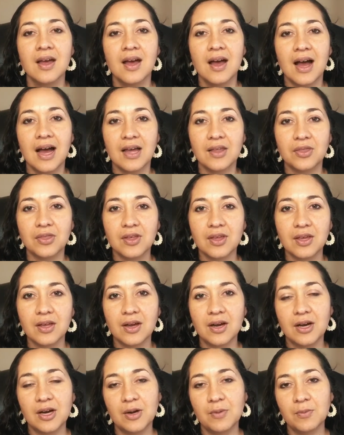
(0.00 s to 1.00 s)
I think
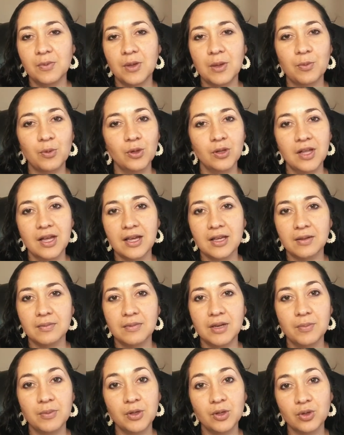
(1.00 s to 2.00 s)
um, people like
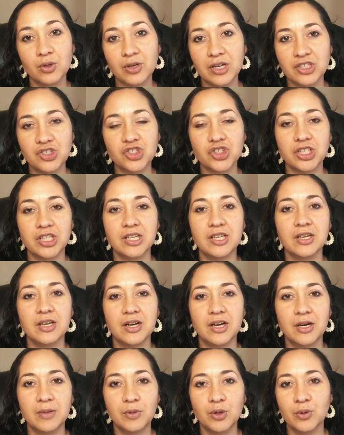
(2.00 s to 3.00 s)
Nabeel Qureshi,
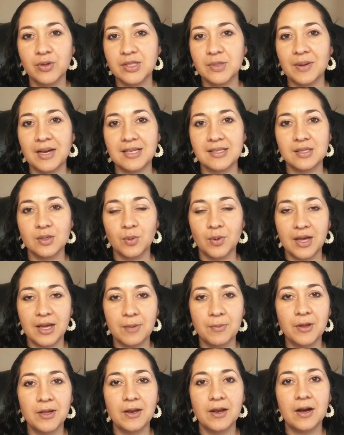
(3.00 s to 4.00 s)
um, who has passed away,
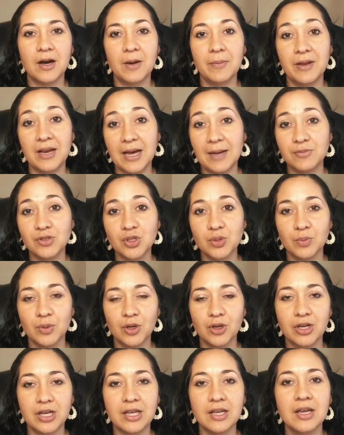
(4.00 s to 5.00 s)
but um, and Abdu
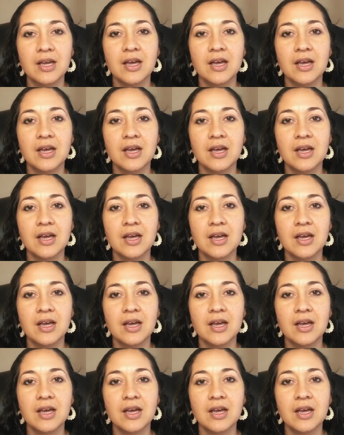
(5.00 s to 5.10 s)
Murray,